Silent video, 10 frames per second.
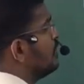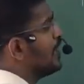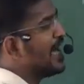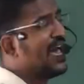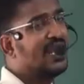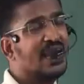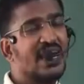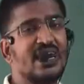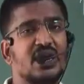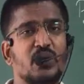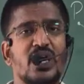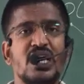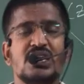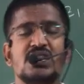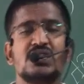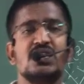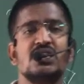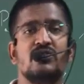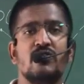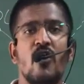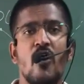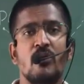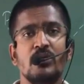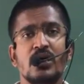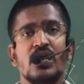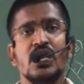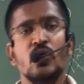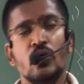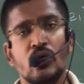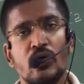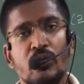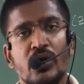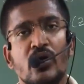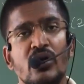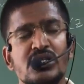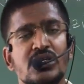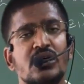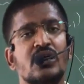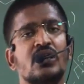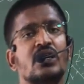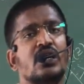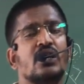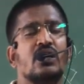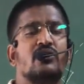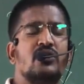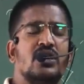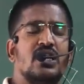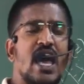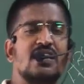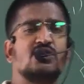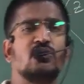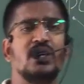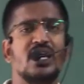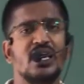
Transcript: an equidistant from Q, because if it has to be an